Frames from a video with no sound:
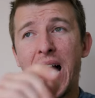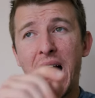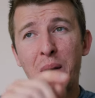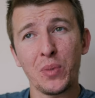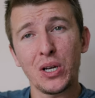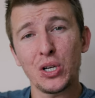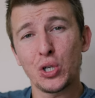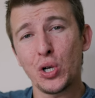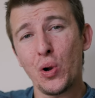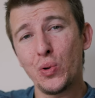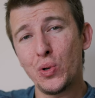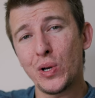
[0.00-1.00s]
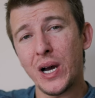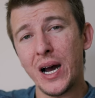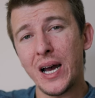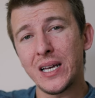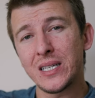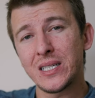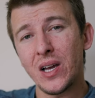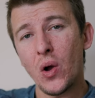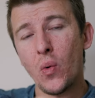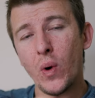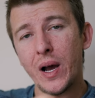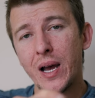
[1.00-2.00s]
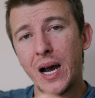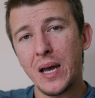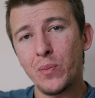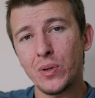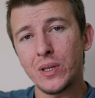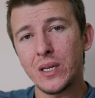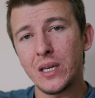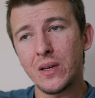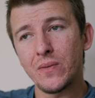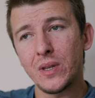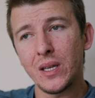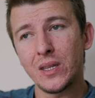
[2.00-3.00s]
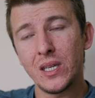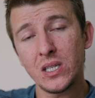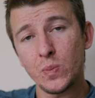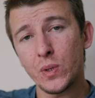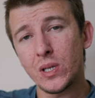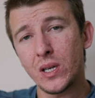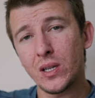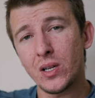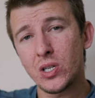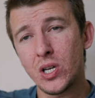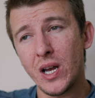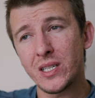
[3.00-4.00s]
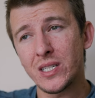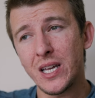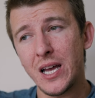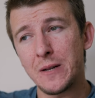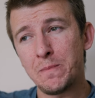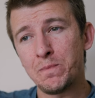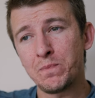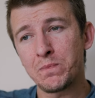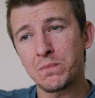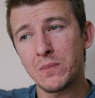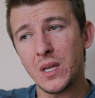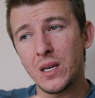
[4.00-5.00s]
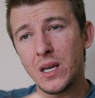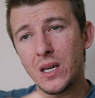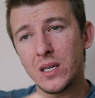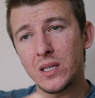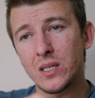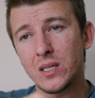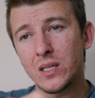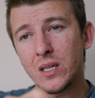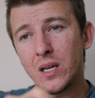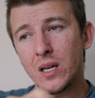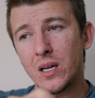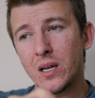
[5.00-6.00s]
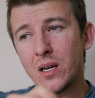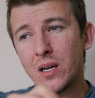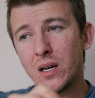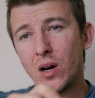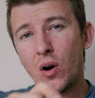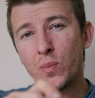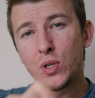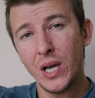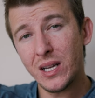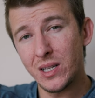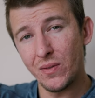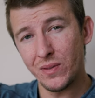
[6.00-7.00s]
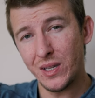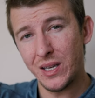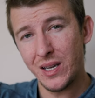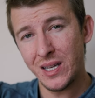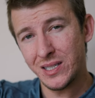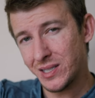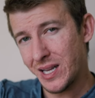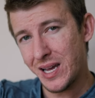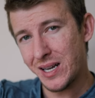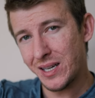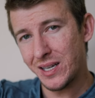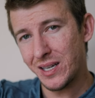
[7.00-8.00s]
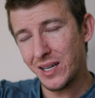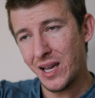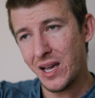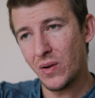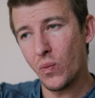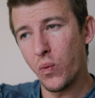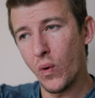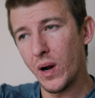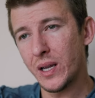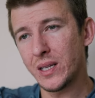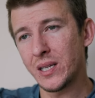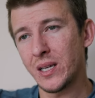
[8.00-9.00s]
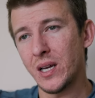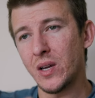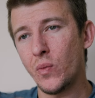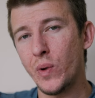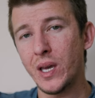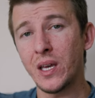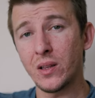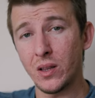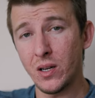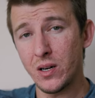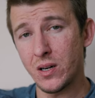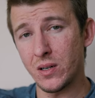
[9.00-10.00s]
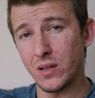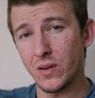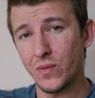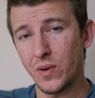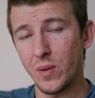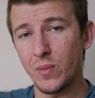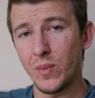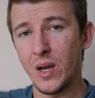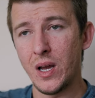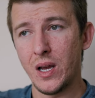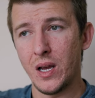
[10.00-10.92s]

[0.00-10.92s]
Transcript: I'm going to show you guys why I believe that this particular chess set is uh, objectively aesthetic and what we can learn from